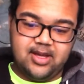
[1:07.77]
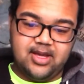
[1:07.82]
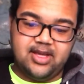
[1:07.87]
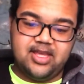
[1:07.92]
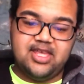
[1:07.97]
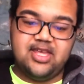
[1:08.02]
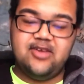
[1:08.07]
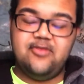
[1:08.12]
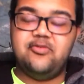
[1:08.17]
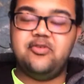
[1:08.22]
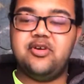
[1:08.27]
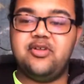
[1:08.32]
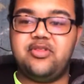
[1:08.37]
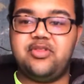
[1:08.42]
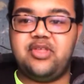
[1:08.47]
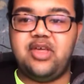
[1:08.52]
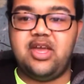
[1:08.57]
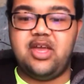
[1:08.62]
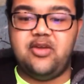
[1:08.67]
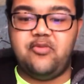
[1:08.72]
He
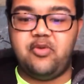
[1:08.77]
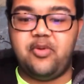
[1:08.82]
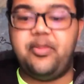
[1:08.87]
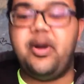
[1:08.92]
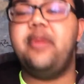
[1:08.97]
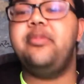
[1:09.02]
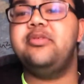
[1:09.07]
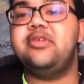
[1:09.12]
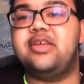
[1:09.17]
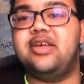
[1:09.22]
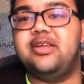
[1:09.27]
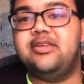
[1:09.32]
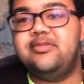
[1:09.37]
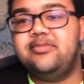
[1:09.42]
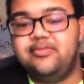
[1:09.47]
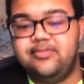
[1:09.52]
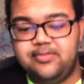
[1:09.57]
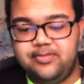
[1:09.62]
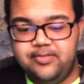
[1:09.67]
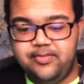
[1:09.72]
was a Republican.
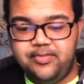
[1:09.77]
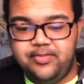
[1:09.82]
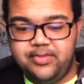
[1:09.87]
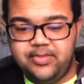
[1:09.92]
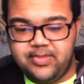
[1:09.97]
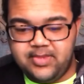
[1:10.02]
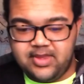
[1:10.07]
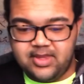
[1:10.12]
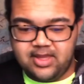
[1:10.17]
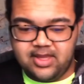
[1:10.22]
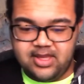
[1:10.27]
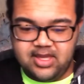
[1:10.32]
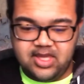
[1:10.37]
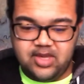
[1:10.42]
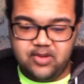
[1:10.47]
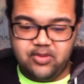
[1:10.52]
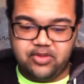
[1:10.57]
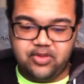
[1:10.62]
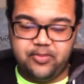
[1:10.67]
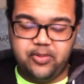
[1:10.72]

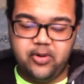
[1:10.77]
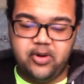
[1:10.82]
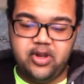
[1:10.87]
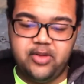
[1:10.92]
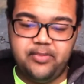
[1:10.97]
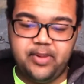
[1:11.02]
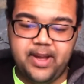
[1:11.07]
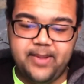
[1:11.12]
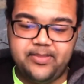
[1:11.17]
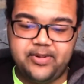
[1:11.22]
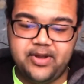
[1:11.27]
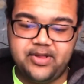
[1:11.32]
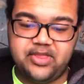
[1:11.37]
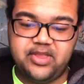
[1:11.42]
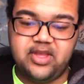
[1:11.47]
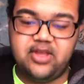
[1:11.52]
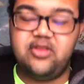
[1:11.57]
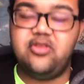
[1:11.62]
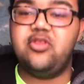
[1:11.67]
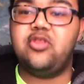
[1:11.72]
He was appointed by
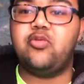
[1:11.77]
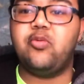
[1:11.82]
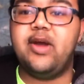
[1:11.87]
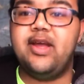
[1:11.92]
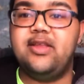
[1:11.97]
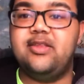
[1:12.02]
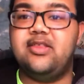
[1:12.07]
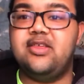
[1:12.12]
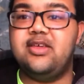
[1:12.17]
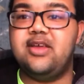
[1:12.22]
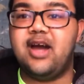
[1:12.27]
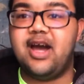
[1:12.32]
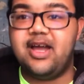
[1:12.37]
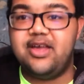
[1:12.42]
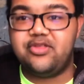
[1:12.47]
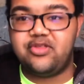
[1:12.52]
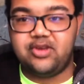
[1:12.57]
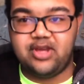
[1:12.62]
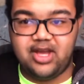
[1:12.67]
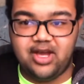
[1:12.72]
President Dwight D.
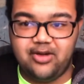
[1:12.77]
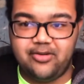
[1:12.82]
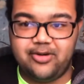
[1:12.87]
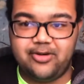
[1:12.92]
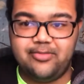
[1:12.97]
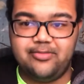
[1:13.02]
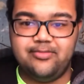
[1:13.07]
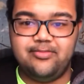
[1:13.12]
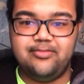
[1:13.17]
Eisenhower.